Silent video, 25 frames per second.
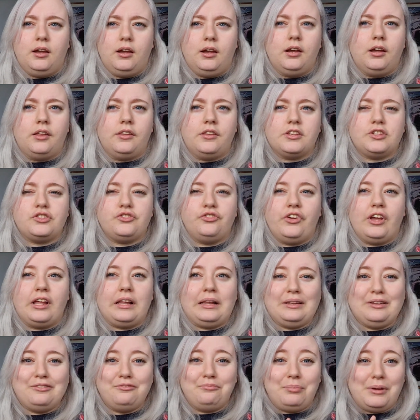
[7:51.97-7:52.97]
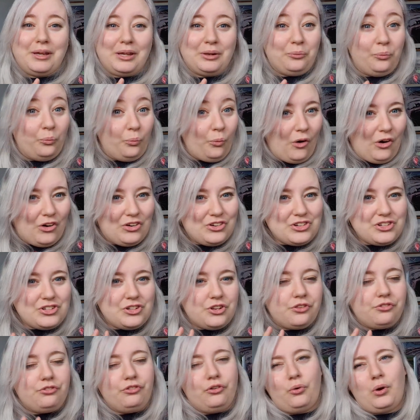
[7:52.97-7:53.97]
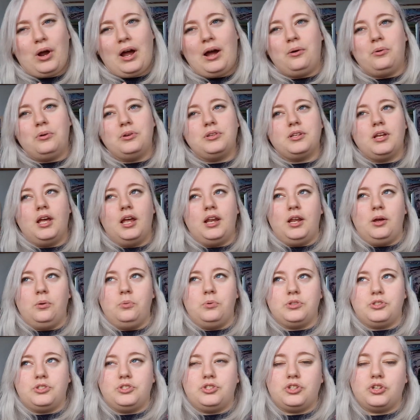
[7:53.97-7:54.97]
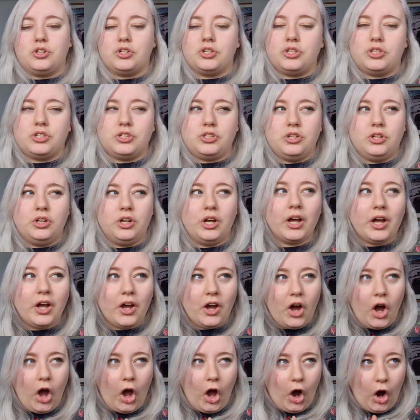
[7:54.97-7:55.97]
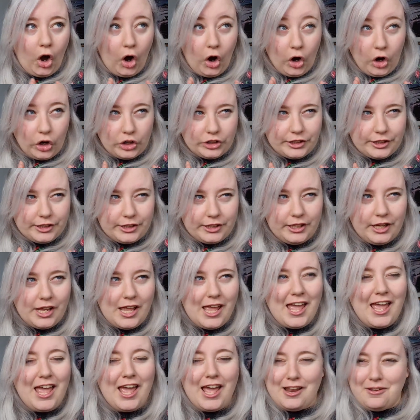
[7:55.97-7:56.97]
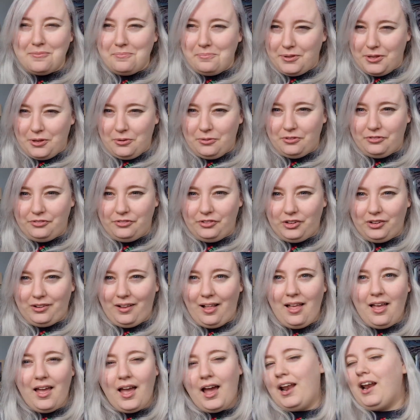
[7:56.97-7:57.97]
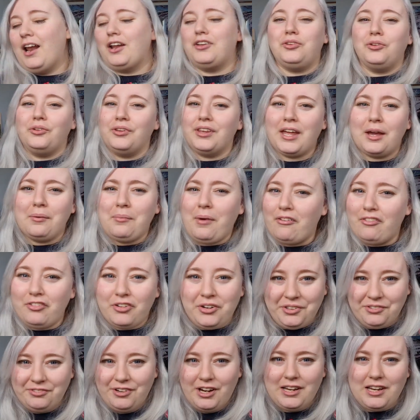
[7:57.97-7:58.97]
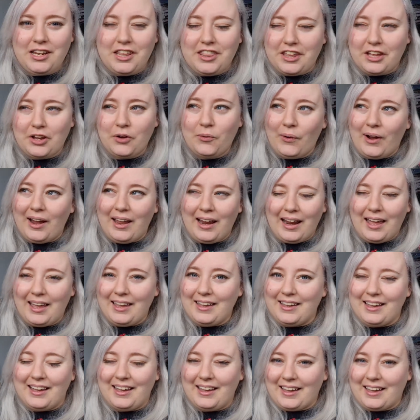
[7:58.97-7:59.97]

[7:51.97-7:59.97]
and this feeling of being watched throughout, and it was just haunting and beautiful. And I don't think I'm ever going to read anything quite like it